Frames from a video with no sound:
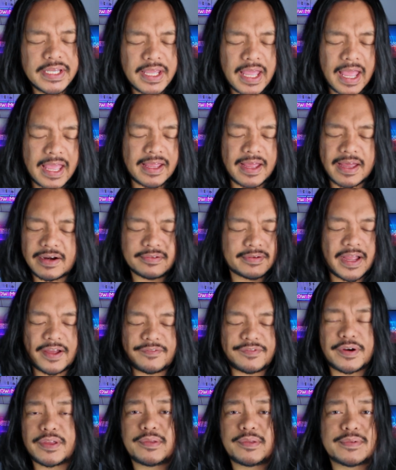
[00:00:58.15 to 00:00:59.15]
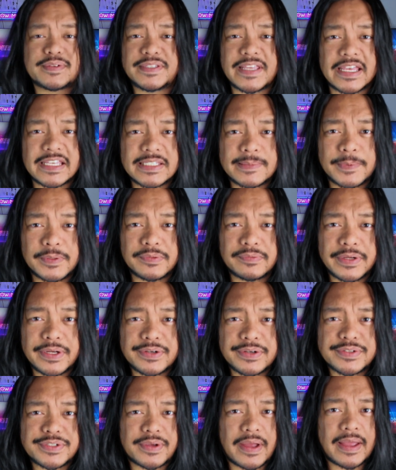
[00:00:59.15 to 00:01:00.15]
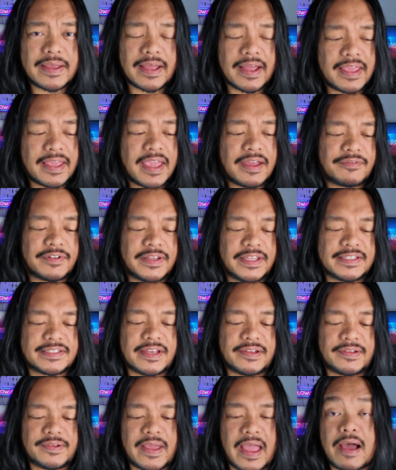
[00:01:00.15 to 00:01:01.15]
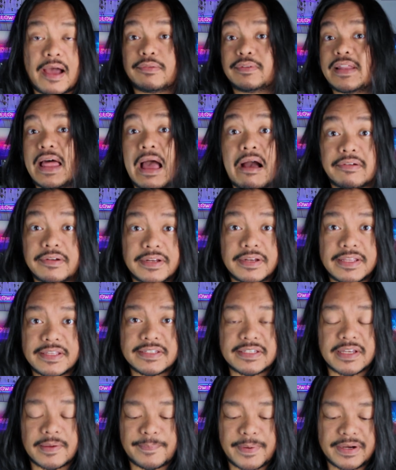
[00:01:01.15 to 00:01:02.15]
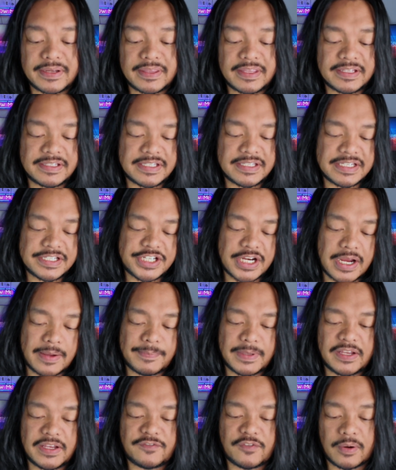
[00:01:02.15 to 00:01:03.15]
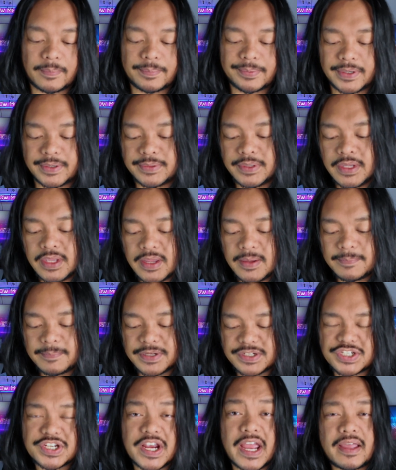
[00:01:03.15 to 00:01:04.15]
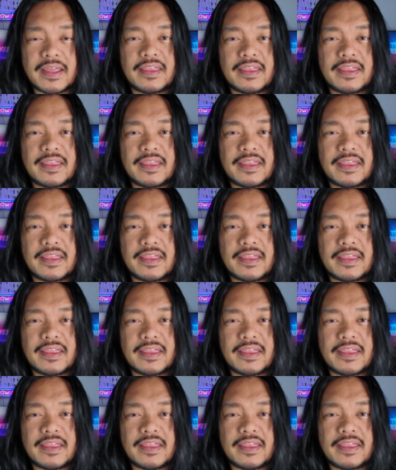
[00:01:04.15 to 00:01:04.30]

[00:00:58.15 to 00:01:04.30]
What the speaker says: I don't have one of those decibel readers, so I can't really tell you how loud it is compared to the DJI Mini 4 Pro, but check